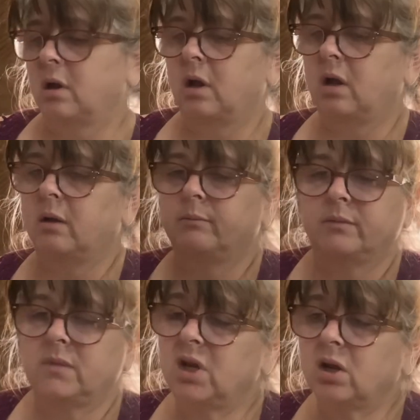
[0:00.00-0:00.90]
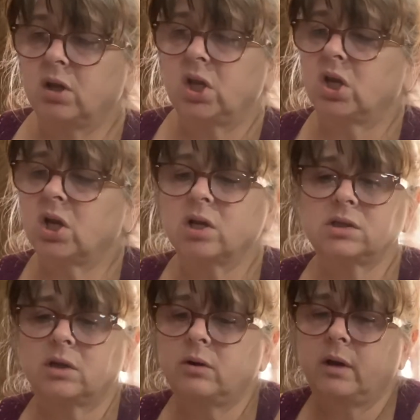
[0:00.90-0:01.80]
You know, you can
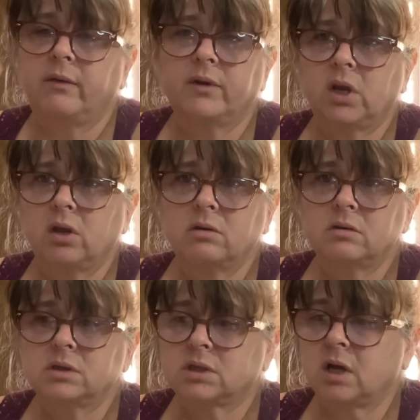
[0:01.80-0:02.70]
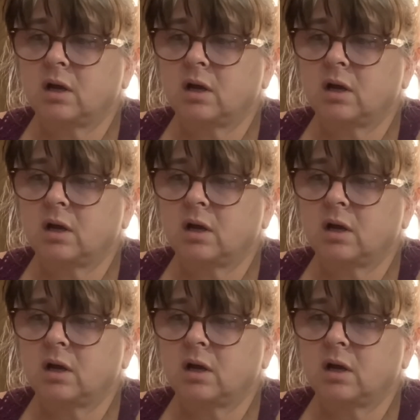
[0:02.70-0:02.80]
also even use